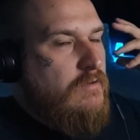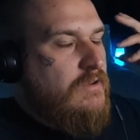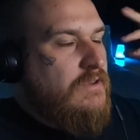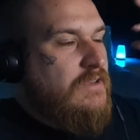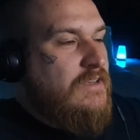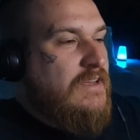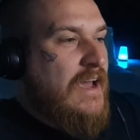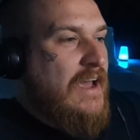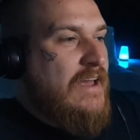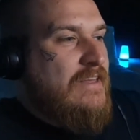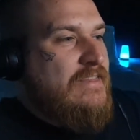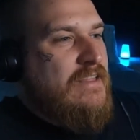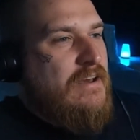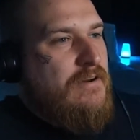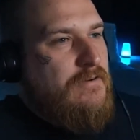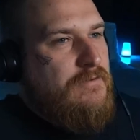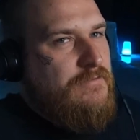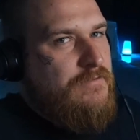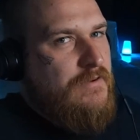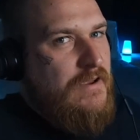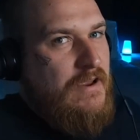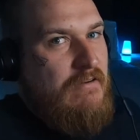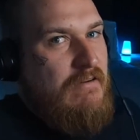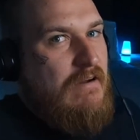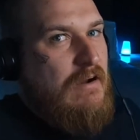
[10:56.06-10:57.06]
getting that
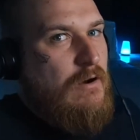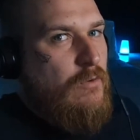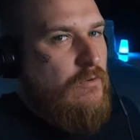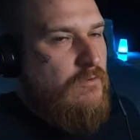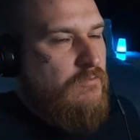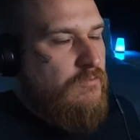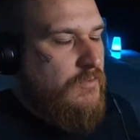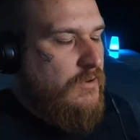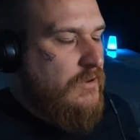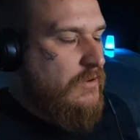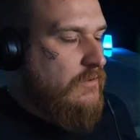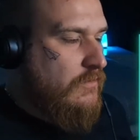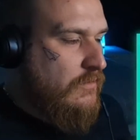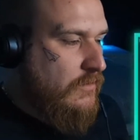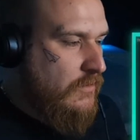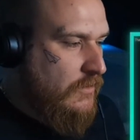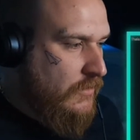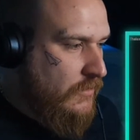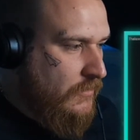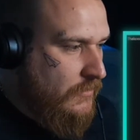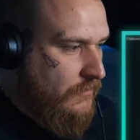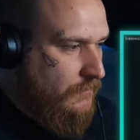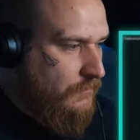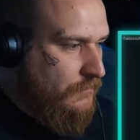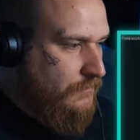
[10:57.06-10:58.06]
fear out of me.
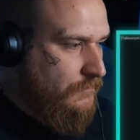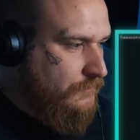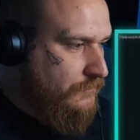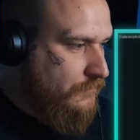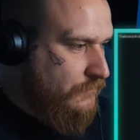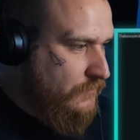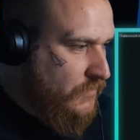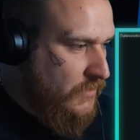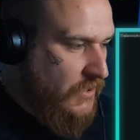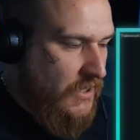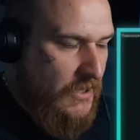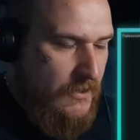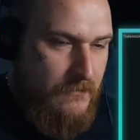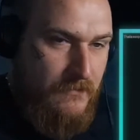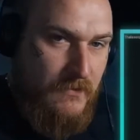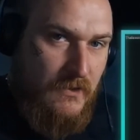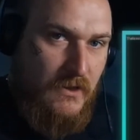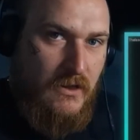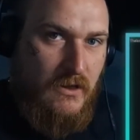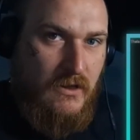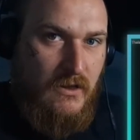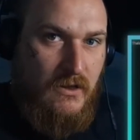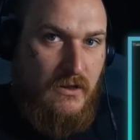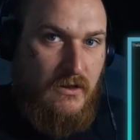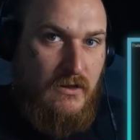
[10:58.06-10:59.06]

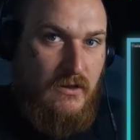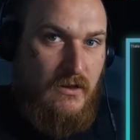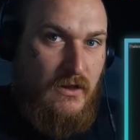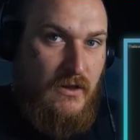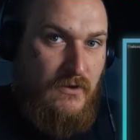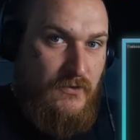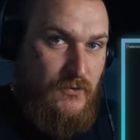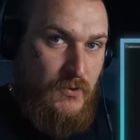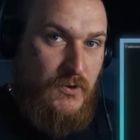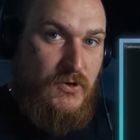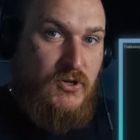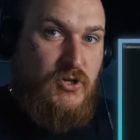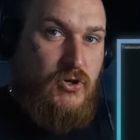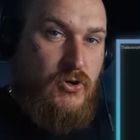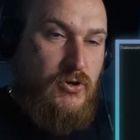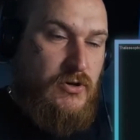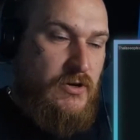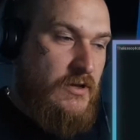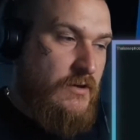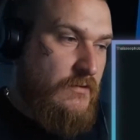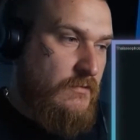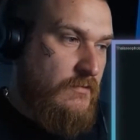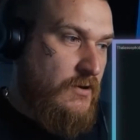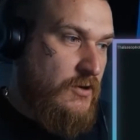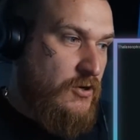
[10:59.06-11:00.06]
If you enjoyed
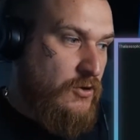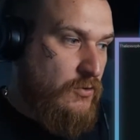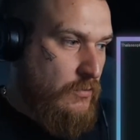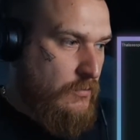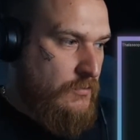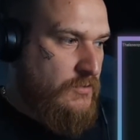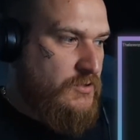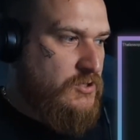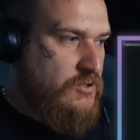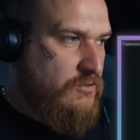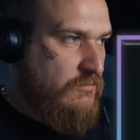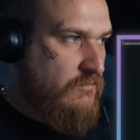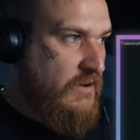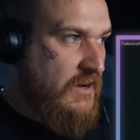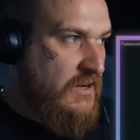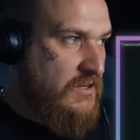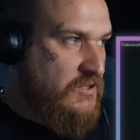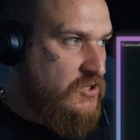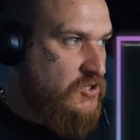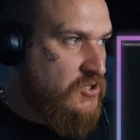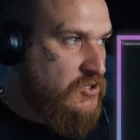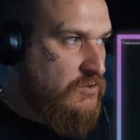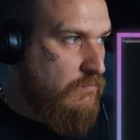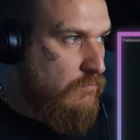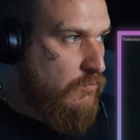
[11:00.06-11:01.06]
it and you want me to react
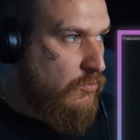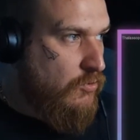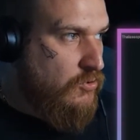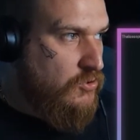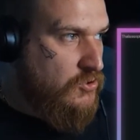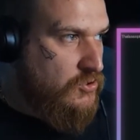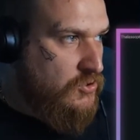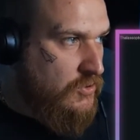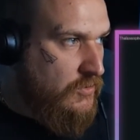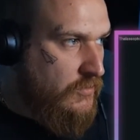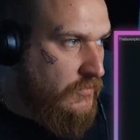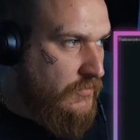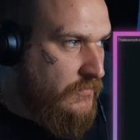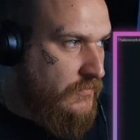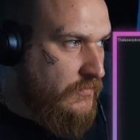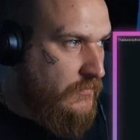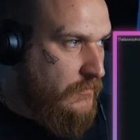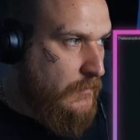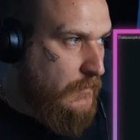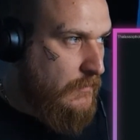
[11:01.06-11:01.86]
to some more stuff,